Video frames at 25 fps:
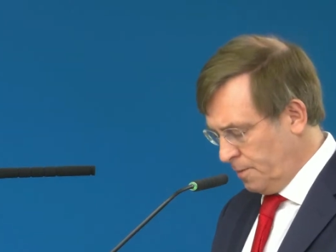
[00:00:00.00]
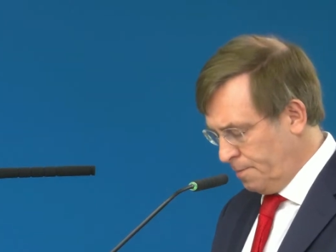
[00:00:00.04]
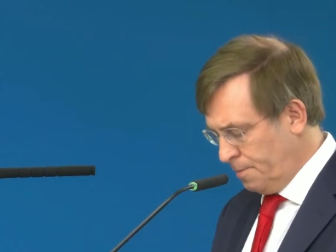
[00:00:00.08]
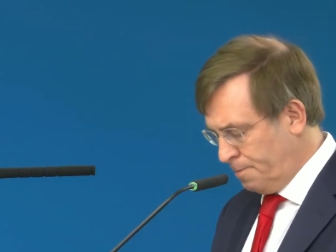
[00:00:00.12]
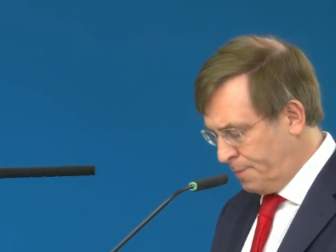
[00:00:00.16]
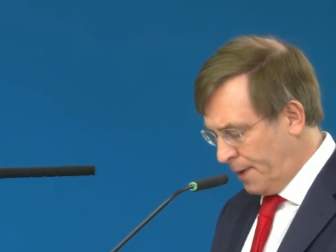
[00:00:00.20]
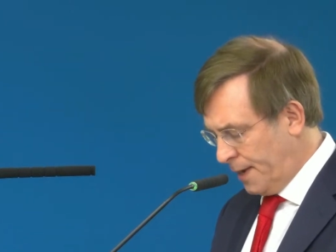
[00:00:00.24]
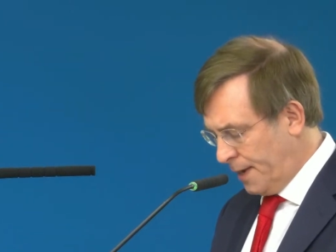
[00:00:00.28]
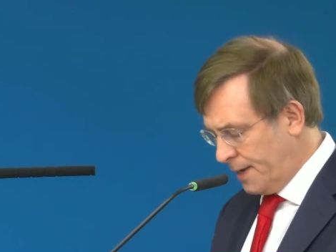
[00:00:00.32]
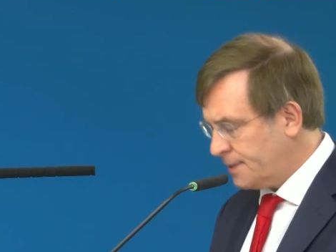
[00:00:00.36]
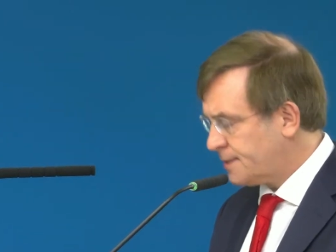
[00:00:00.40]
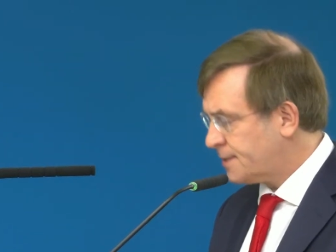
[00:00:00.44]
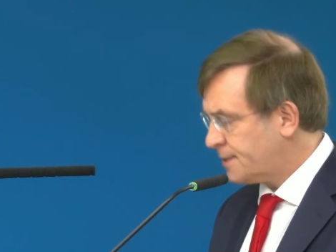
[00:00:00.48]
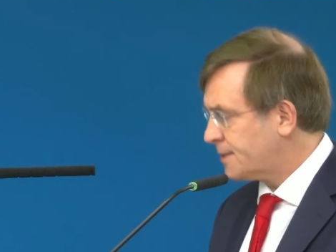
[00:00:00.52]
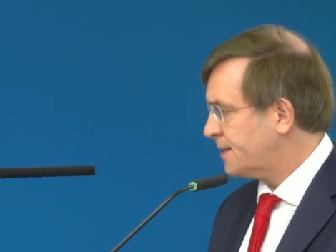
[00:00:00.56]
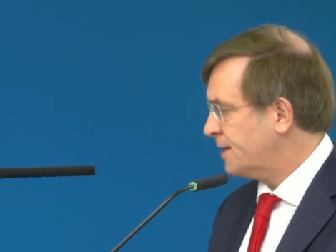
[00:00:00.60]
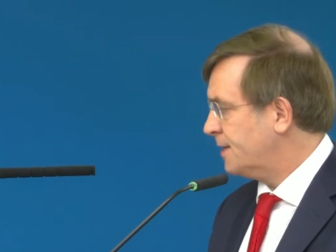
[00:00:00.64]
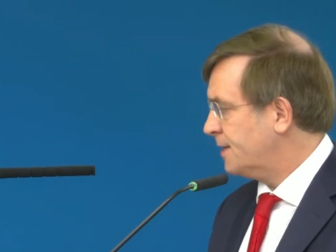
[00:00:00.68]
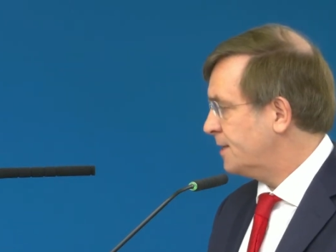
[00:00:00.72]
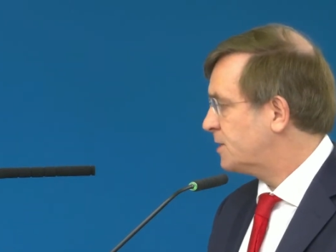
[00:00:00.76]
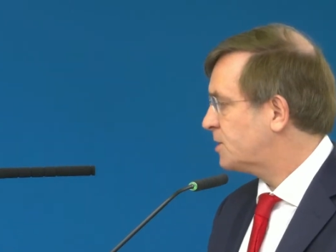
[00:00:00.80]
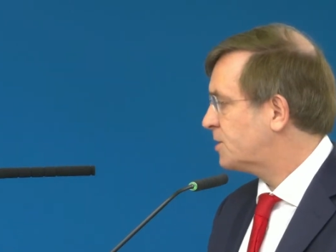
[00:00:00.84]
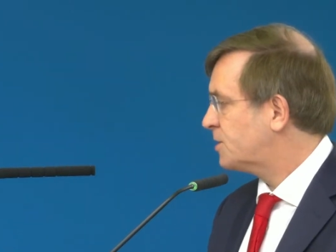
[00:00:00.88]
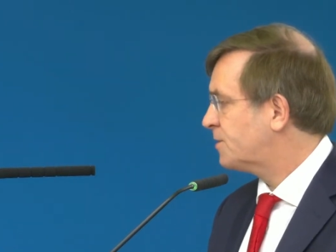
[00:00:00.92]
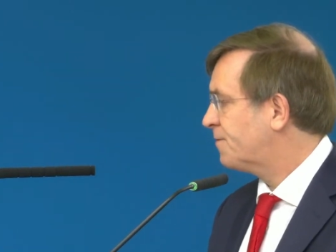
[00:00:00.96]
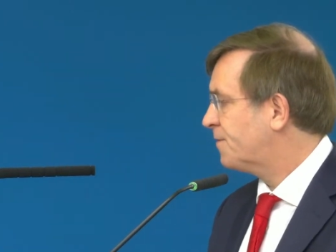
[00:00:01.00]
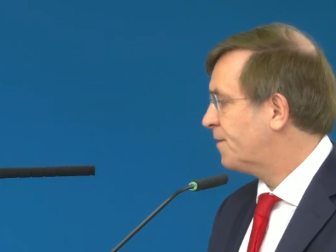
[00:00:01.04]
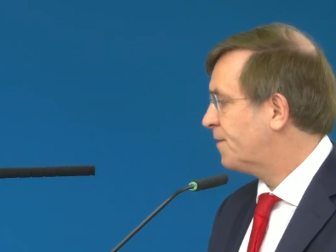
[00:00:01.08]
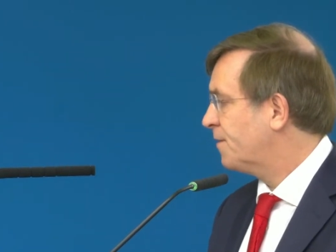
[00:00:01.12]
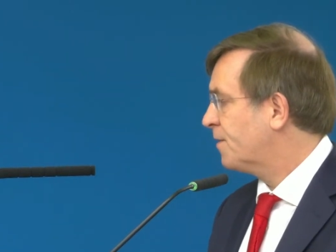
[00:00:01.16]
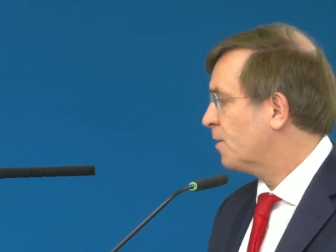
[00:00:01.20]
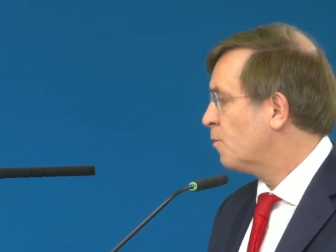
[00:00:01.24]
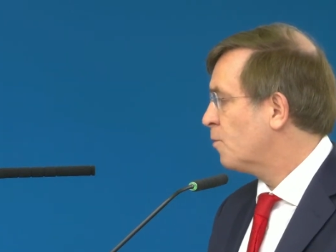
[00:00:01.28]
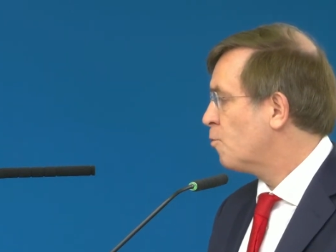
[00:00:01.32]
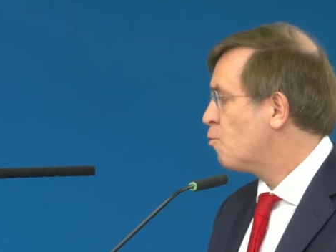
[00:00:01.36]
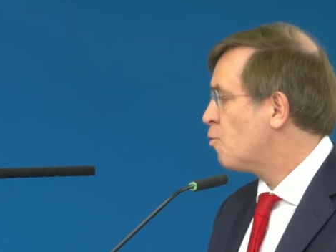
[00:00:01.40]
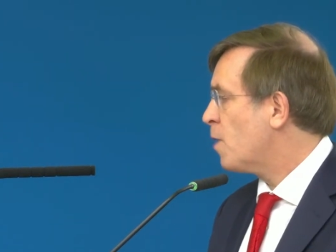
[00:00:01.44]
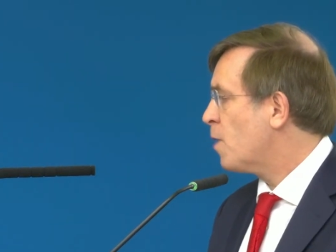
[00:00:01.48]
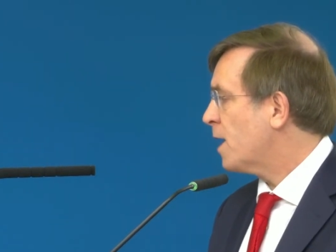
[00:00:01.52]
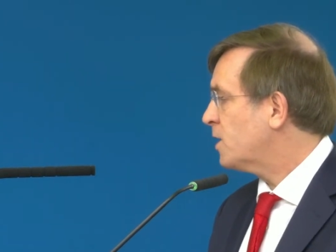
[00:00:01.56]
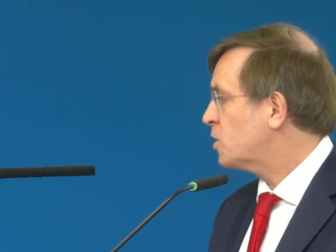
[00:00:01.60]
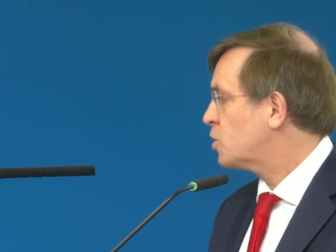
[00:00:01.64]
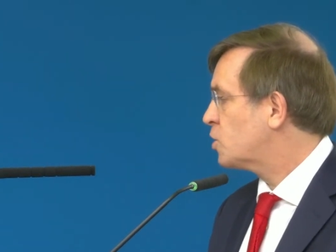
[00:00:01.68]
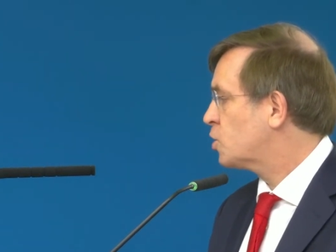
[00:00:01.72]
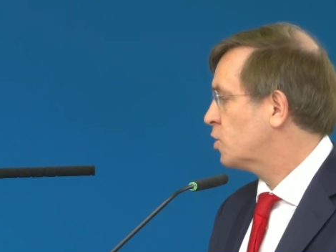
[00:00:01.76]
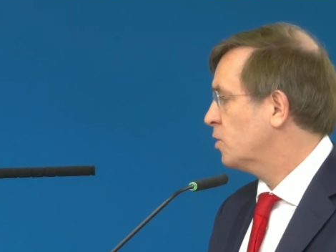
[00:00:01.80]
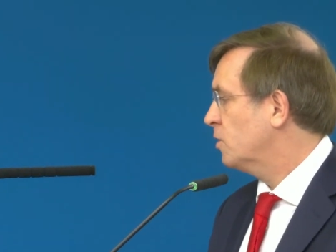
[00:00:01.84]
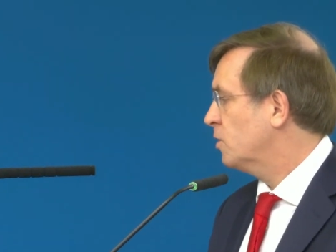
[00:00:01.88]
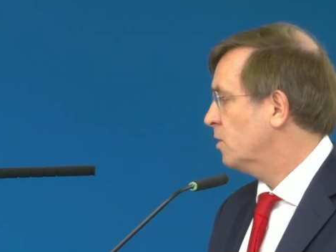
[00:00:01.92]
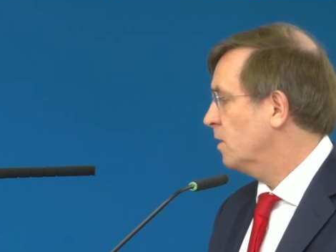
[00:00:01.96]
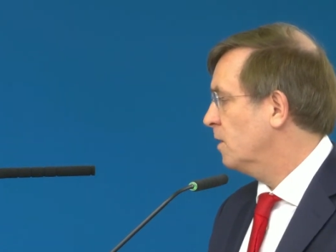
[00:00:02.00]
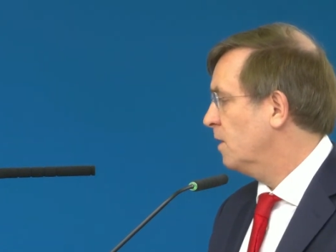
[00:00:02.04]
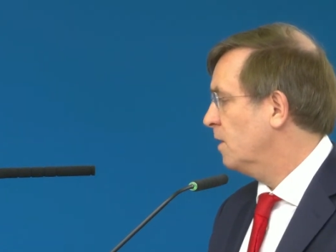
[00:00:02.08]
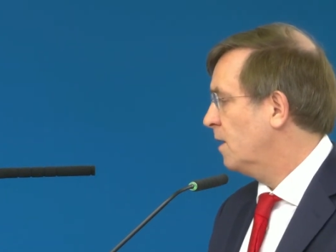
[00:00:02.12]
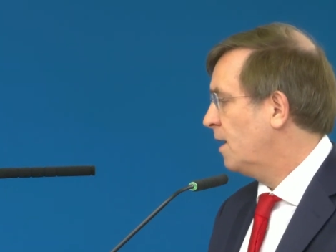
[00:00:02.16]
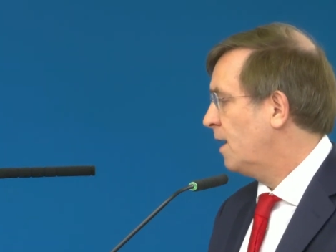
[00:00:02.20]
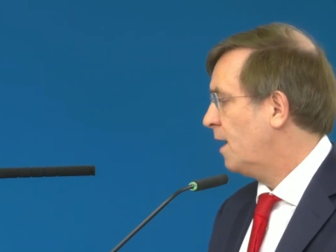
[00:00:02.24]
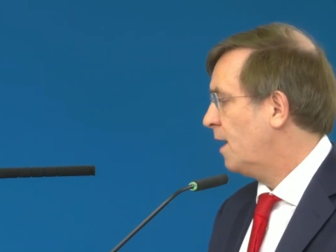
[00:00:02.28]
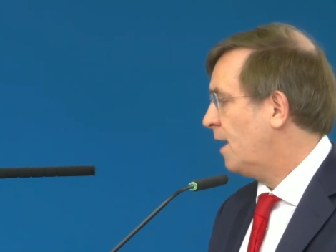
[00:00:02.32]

basis for the racial